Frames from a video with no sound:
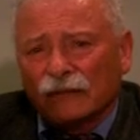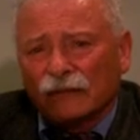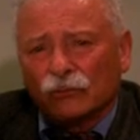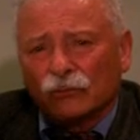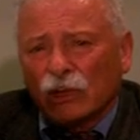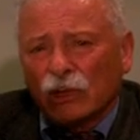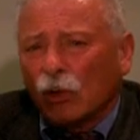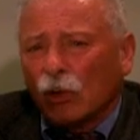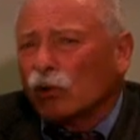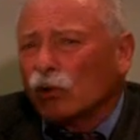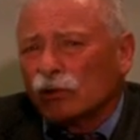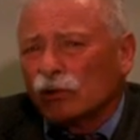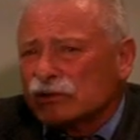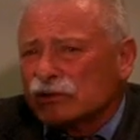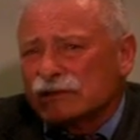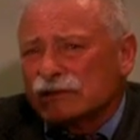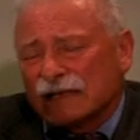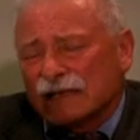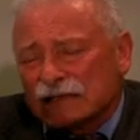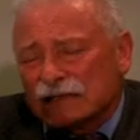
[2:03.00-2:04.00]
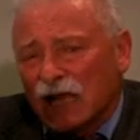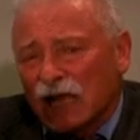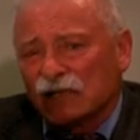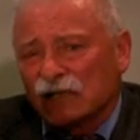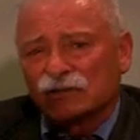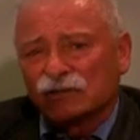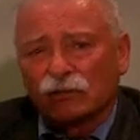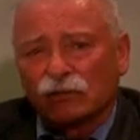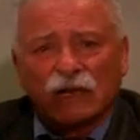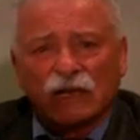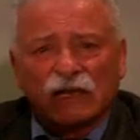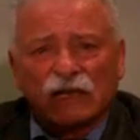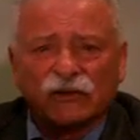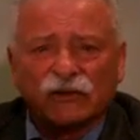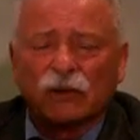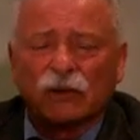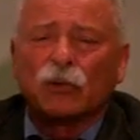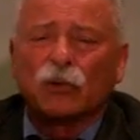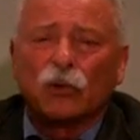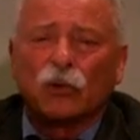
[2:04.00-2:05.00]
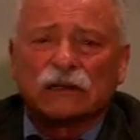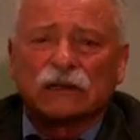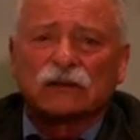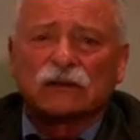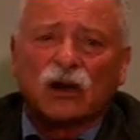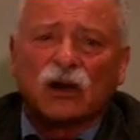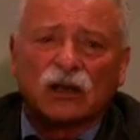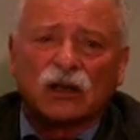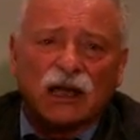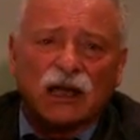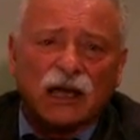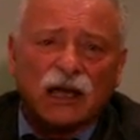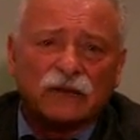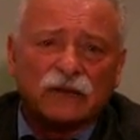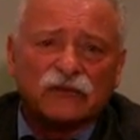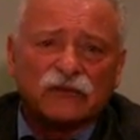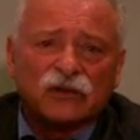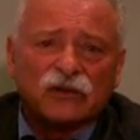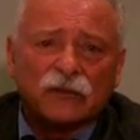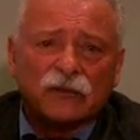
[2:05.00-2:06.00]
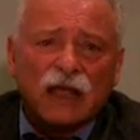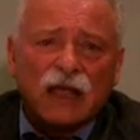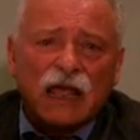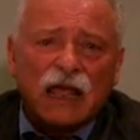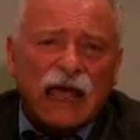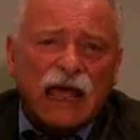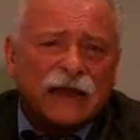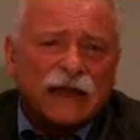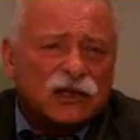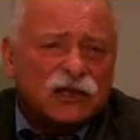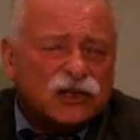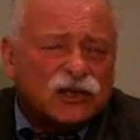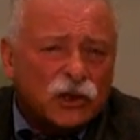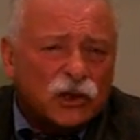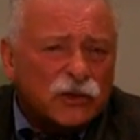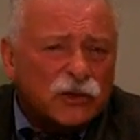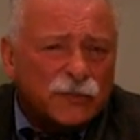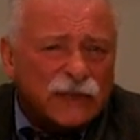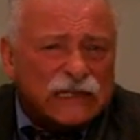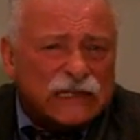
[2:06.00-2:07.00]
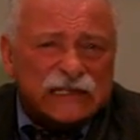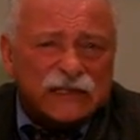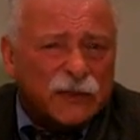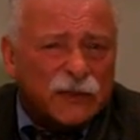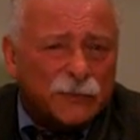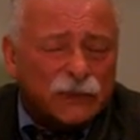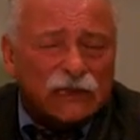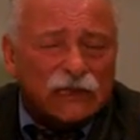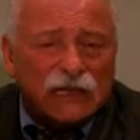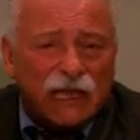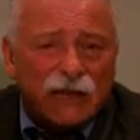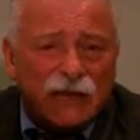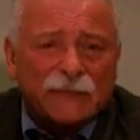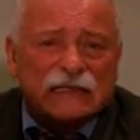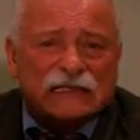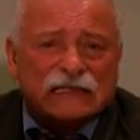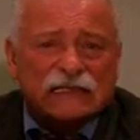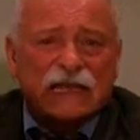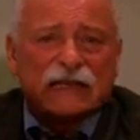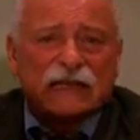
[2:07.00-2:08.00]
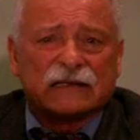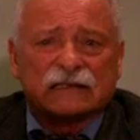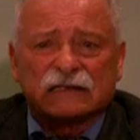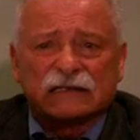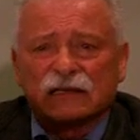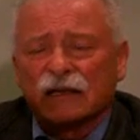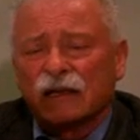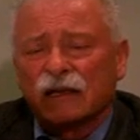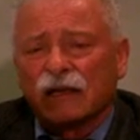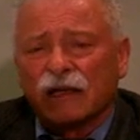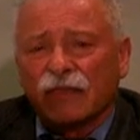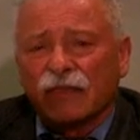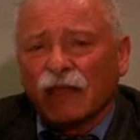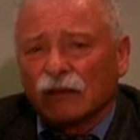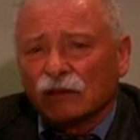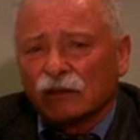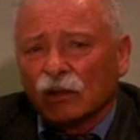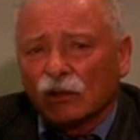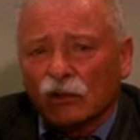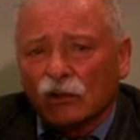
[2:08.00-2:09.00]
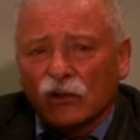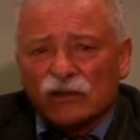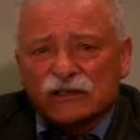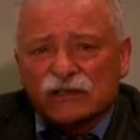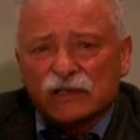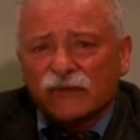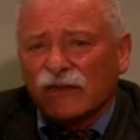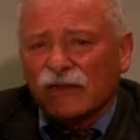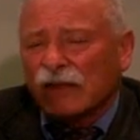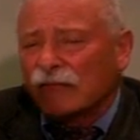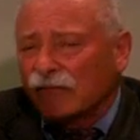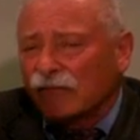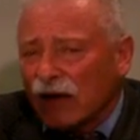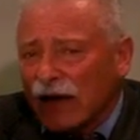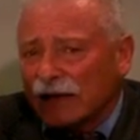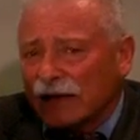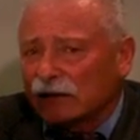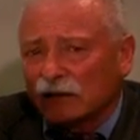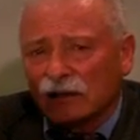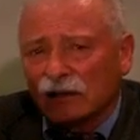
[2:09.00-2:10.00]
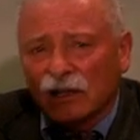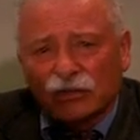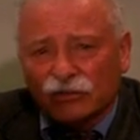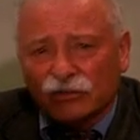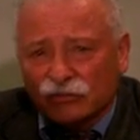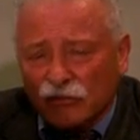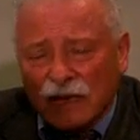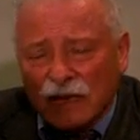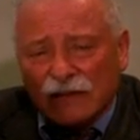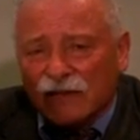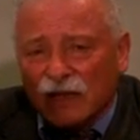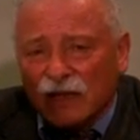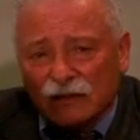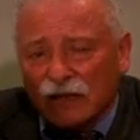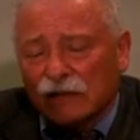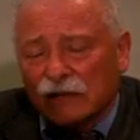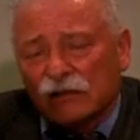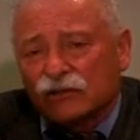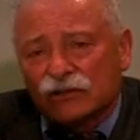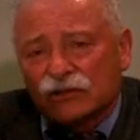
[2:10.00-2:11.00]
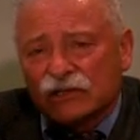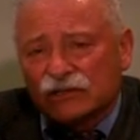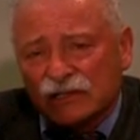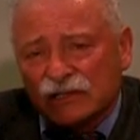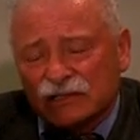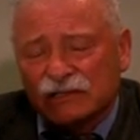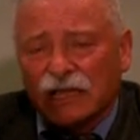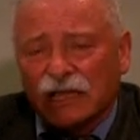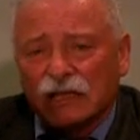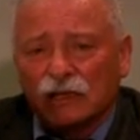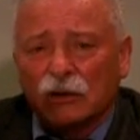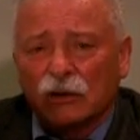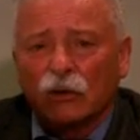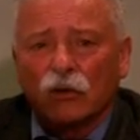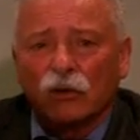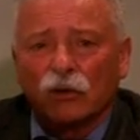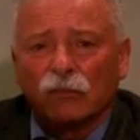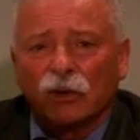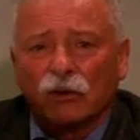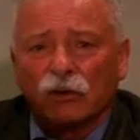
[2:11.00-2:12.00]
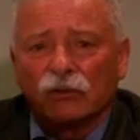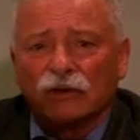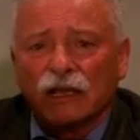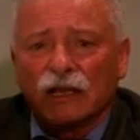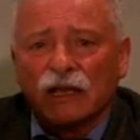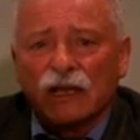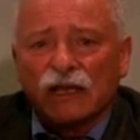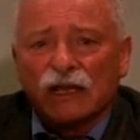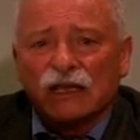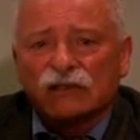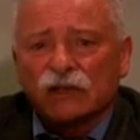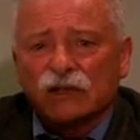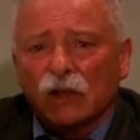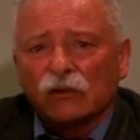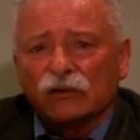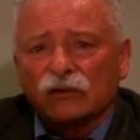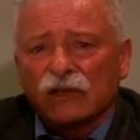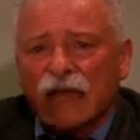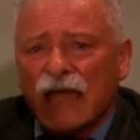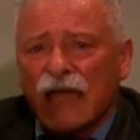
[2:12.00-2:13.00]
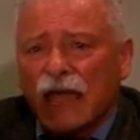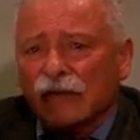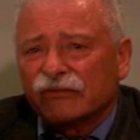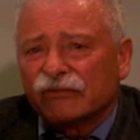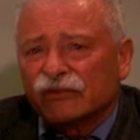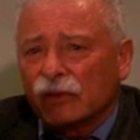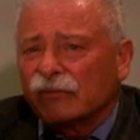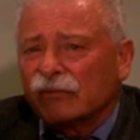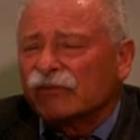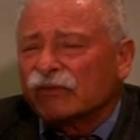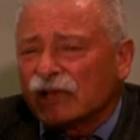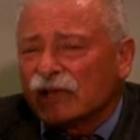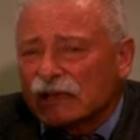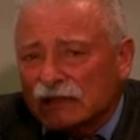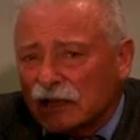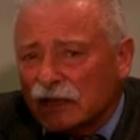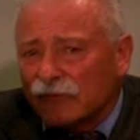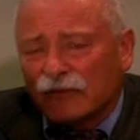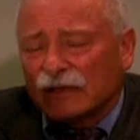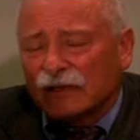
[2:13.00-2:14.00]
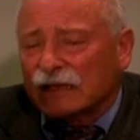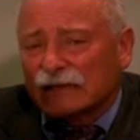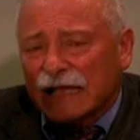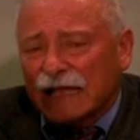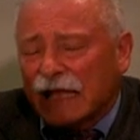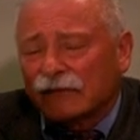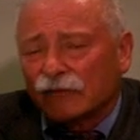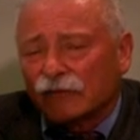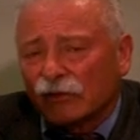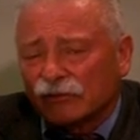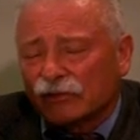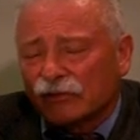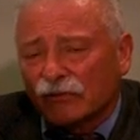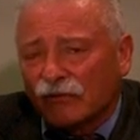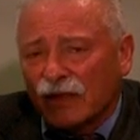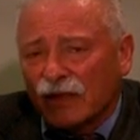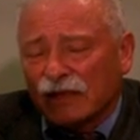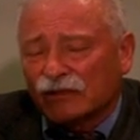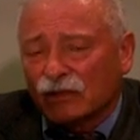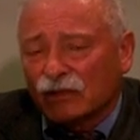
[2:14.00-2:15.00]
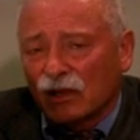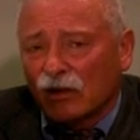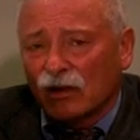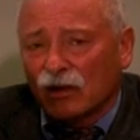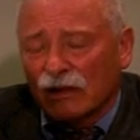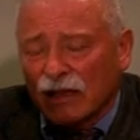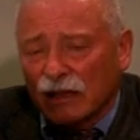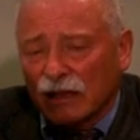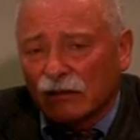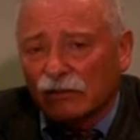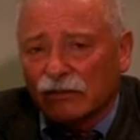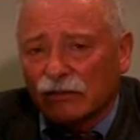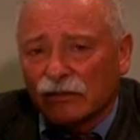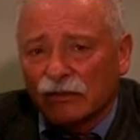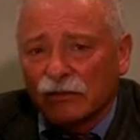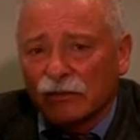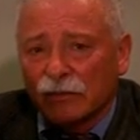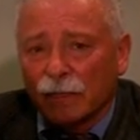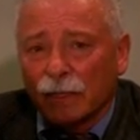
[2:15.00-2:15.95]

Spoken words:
that we all lose testosterone at some point in our lives, and it should be simple common sense that the loss of a vital, strength and energy sustaining hormone is going to have some significant adverse effects on our health.